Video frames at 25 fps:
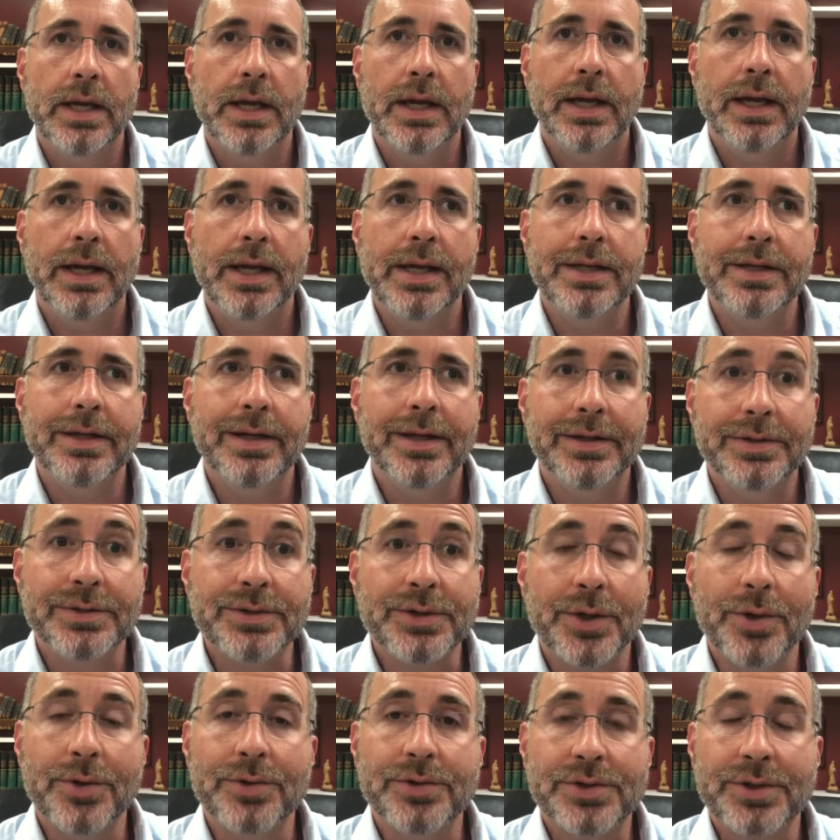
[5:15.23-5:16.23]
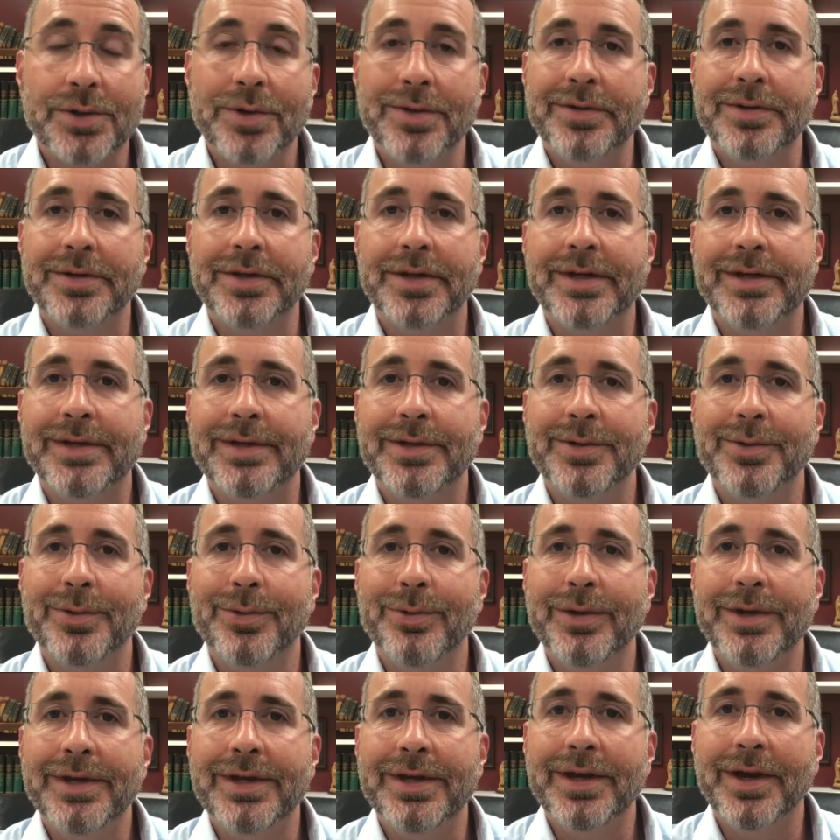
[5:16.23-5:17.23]
And so certainly
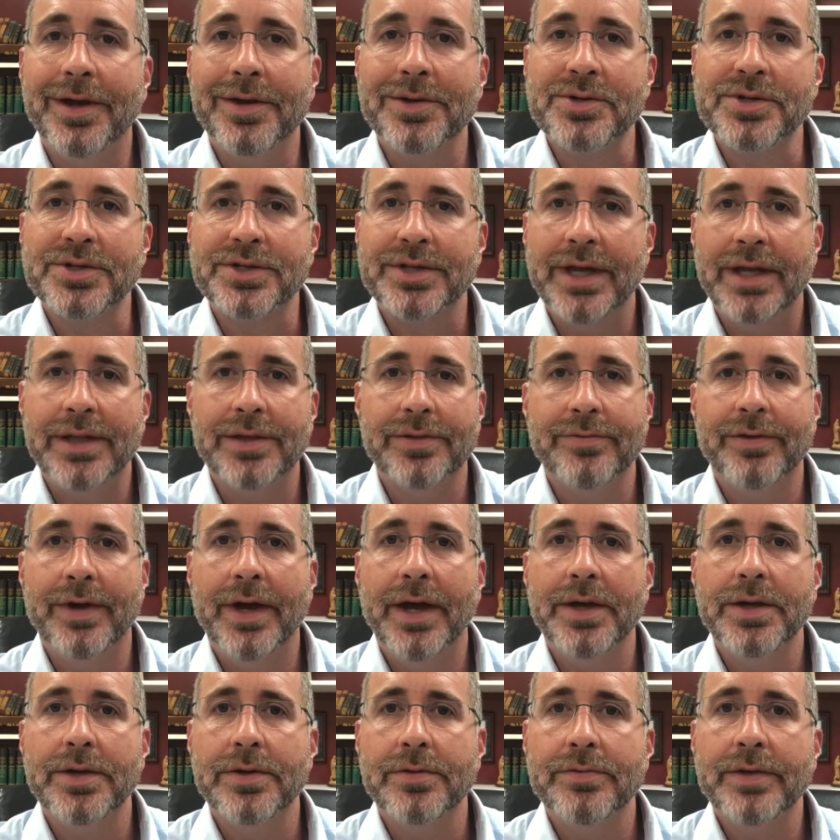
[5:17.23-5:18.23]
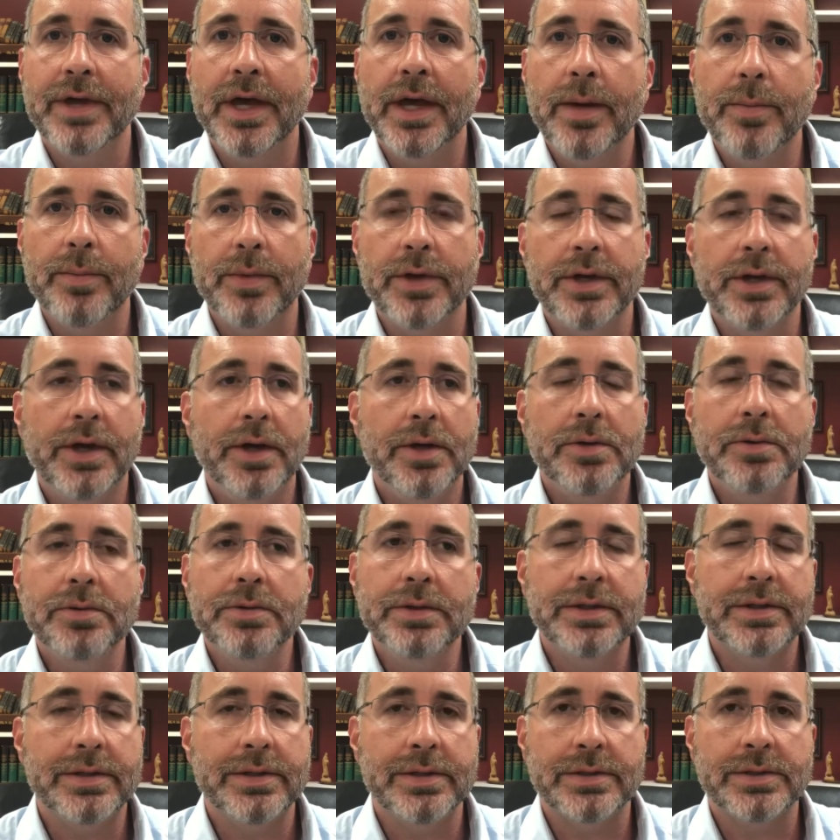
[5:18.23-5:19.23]
we understand the value of that, but not
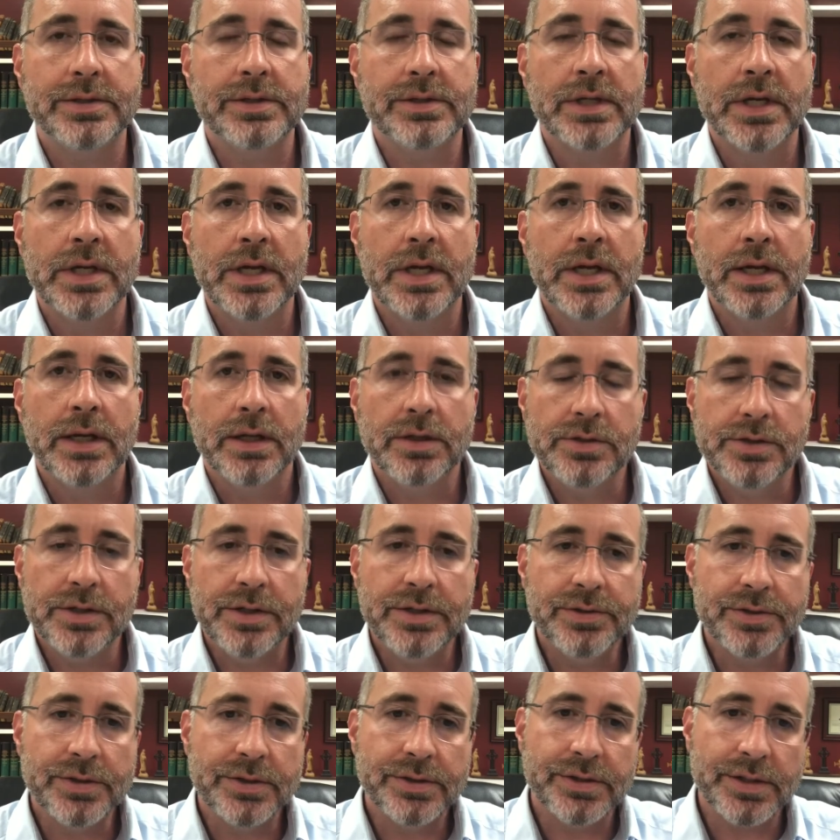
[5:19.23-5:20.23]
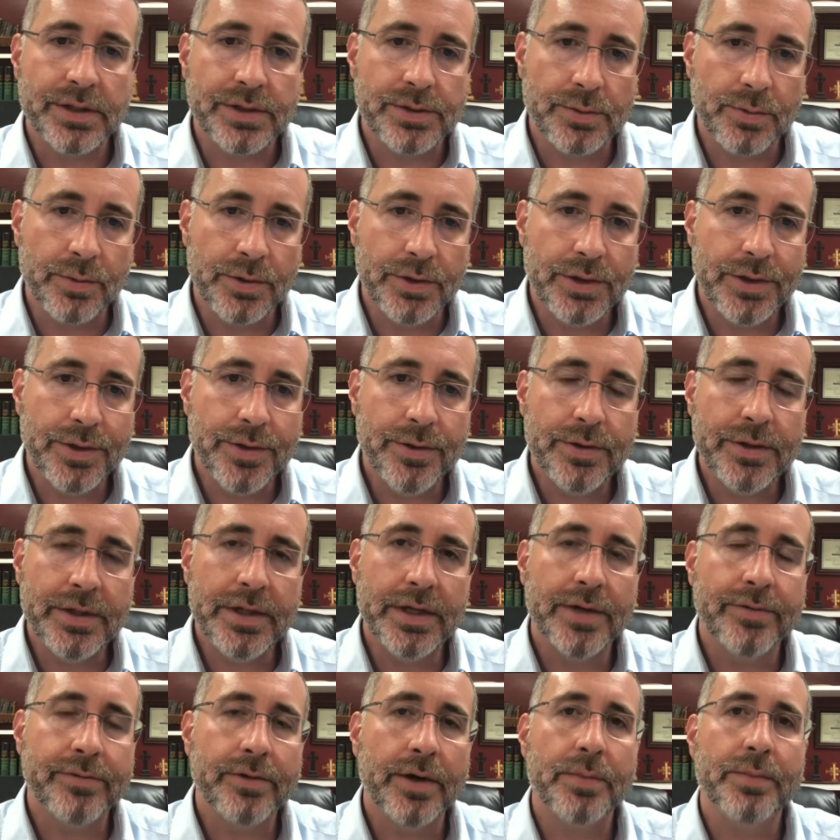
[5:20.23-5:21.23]
only this. Jesus says when you
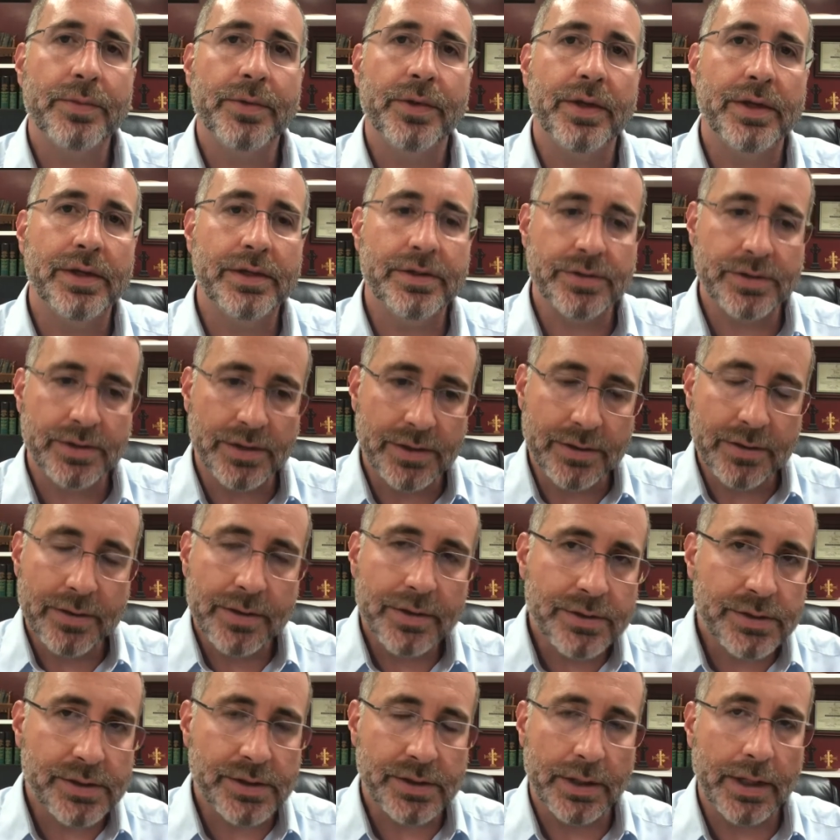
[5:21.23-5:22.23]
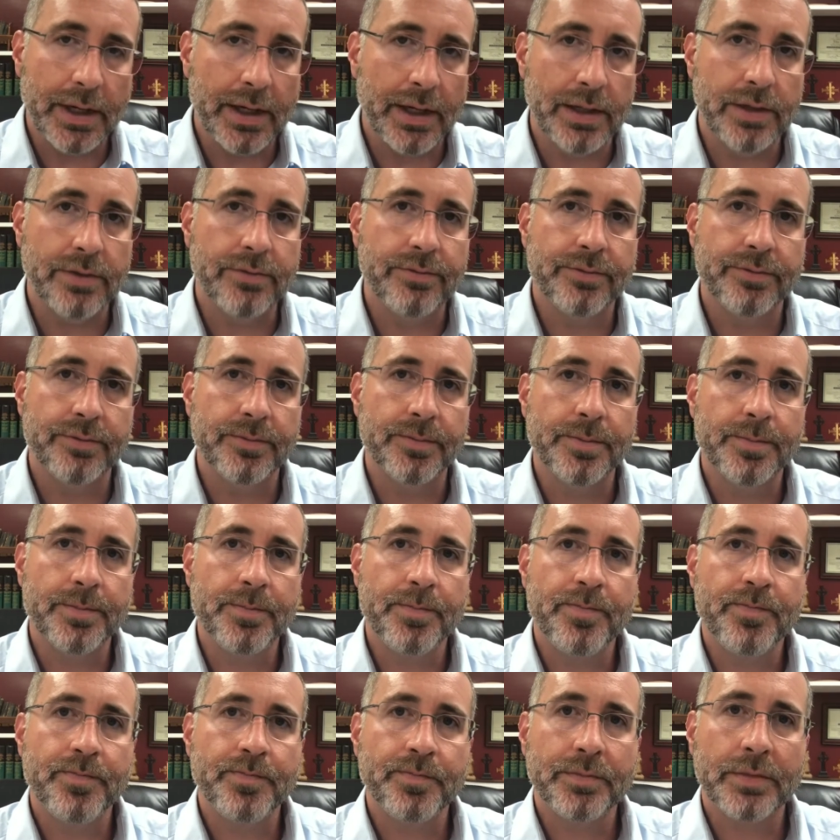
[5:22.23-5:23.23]
give up things in this life,
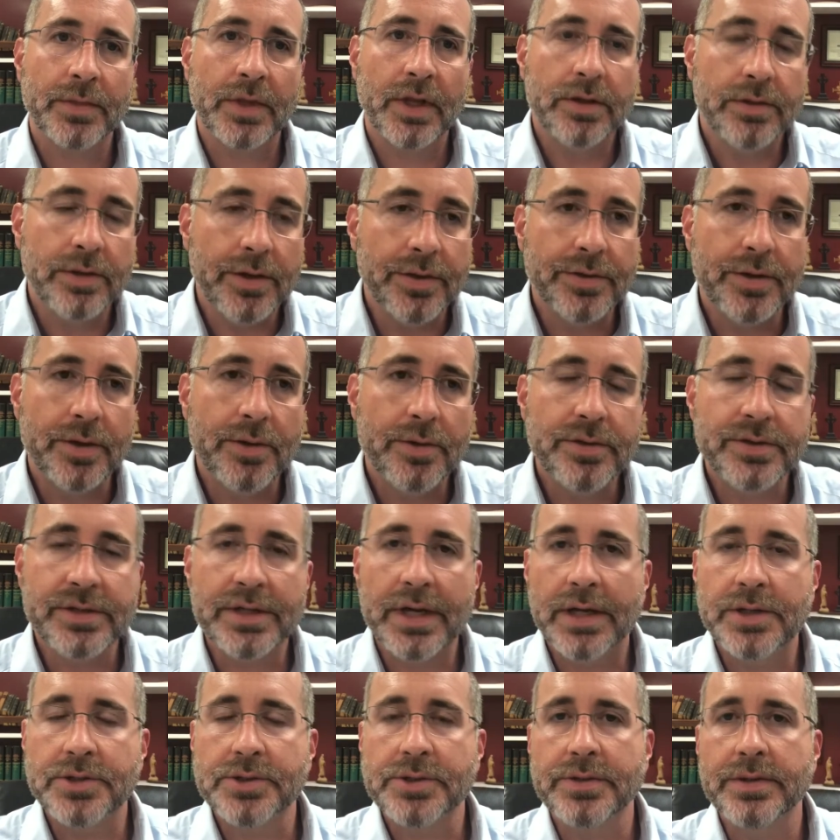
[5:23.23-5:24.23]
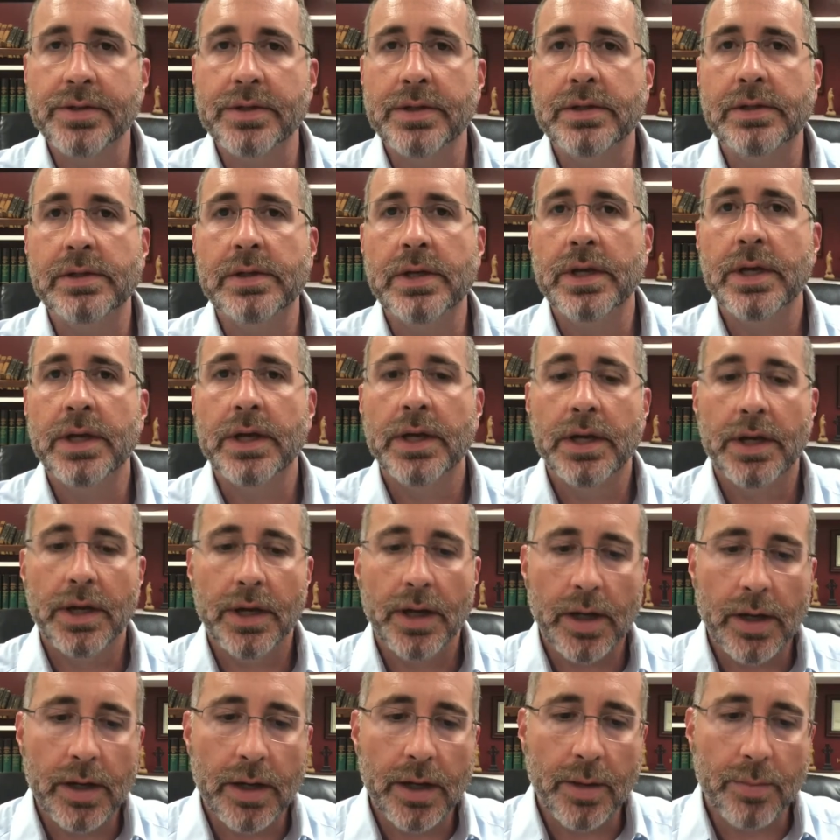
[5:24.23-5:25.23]
that there is actually
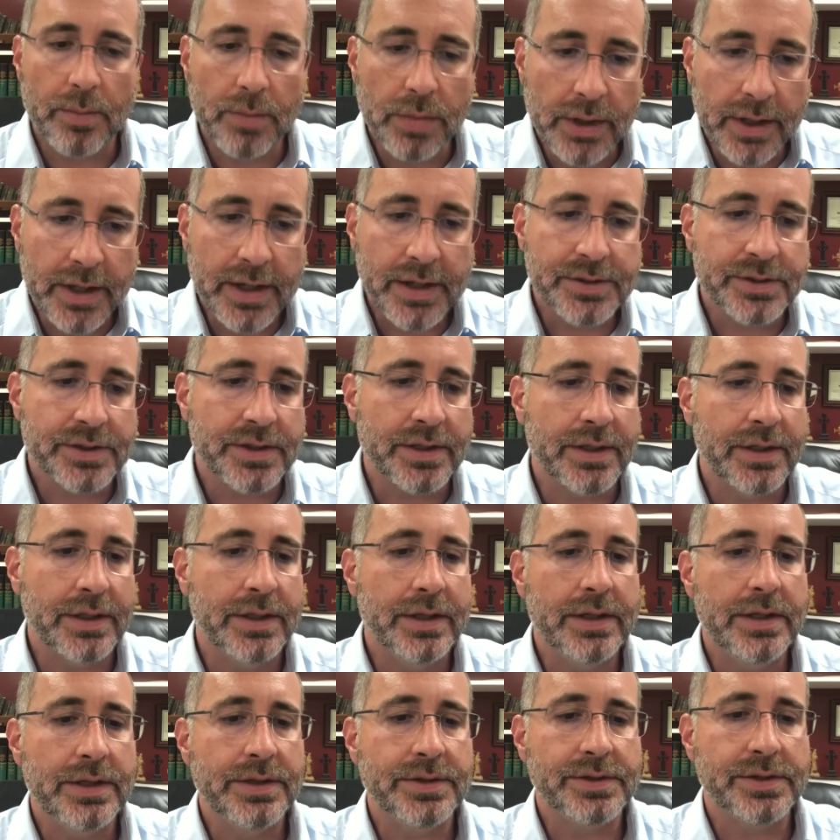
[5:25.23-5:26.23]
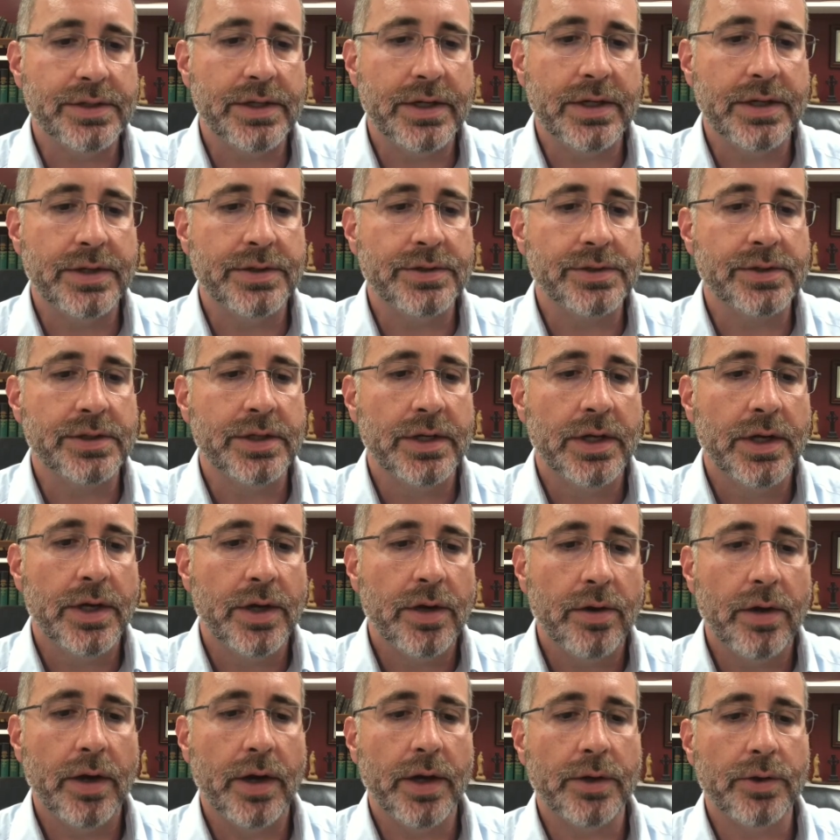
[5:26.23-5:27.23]
a blessing. He says
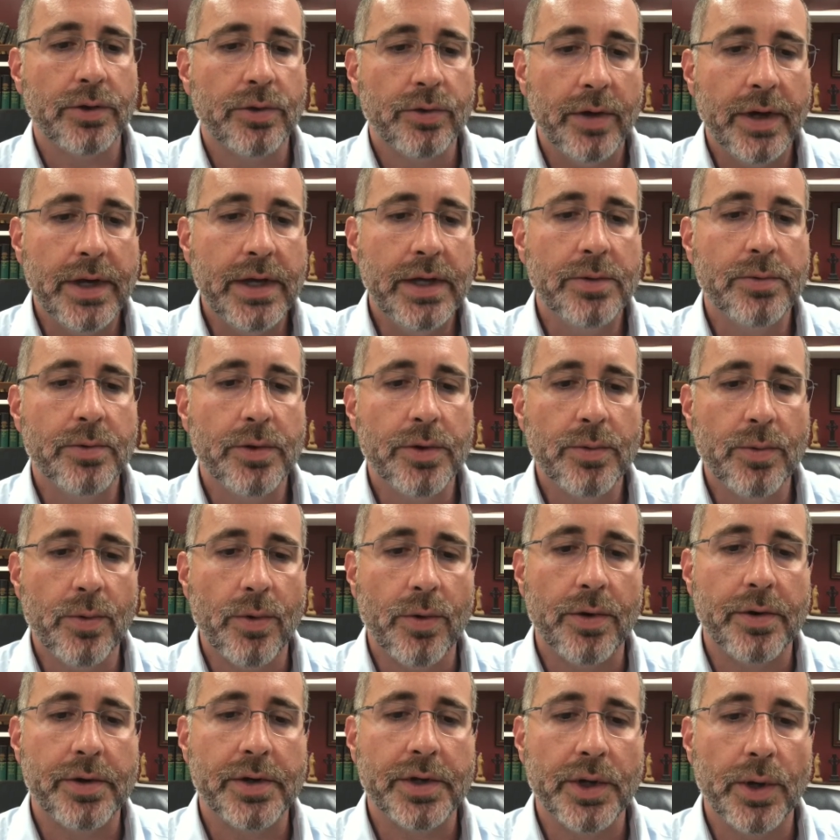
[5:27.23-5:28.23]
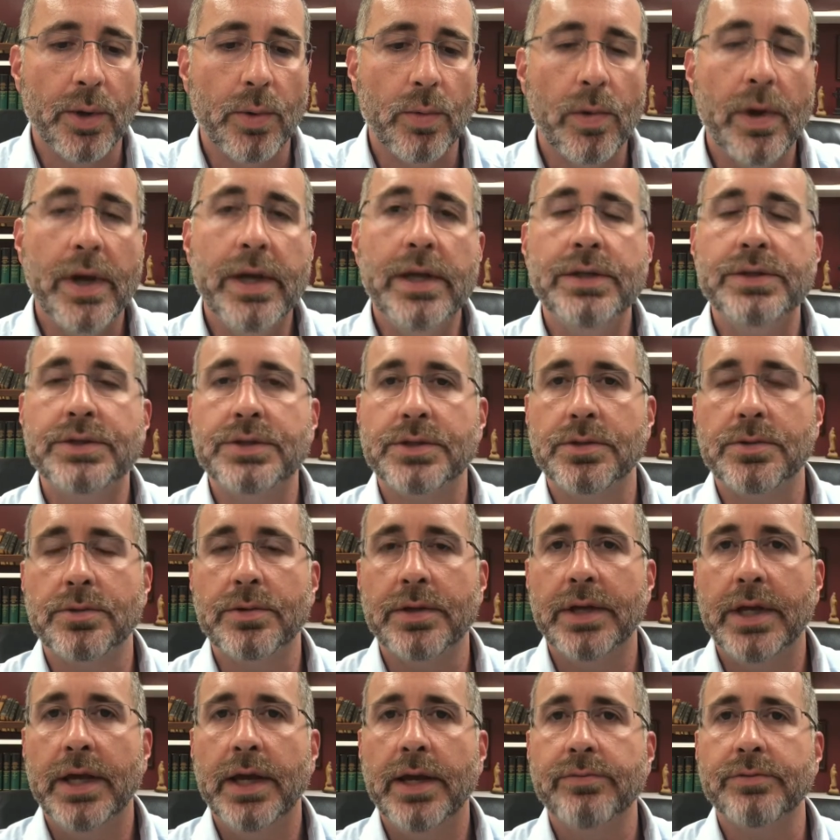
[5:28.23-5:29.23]
a great reward awaits you
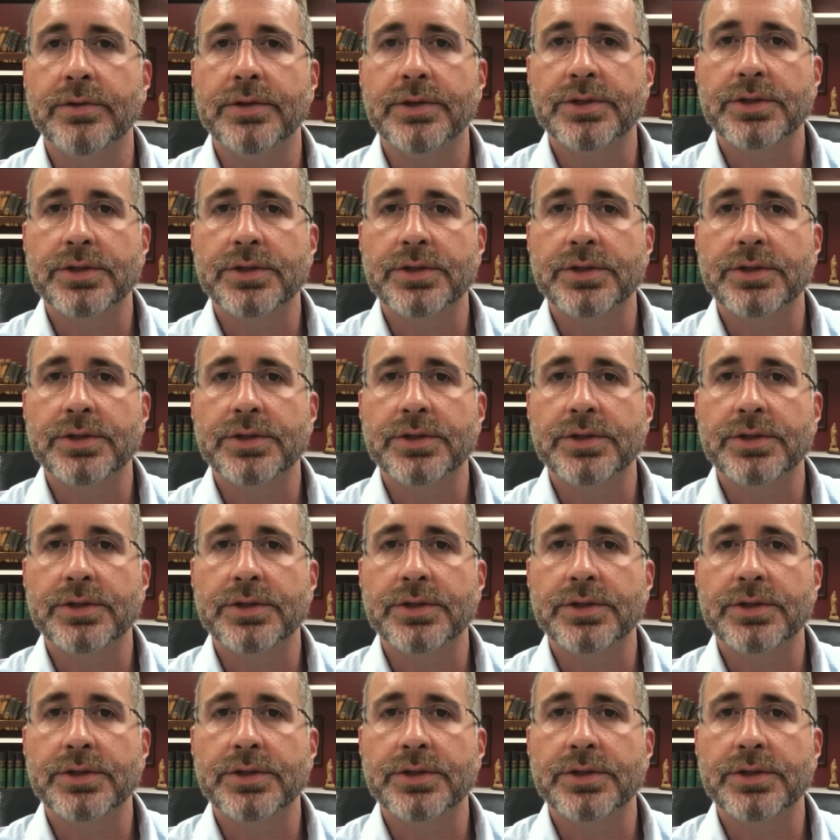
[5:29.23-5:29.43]
in heaven.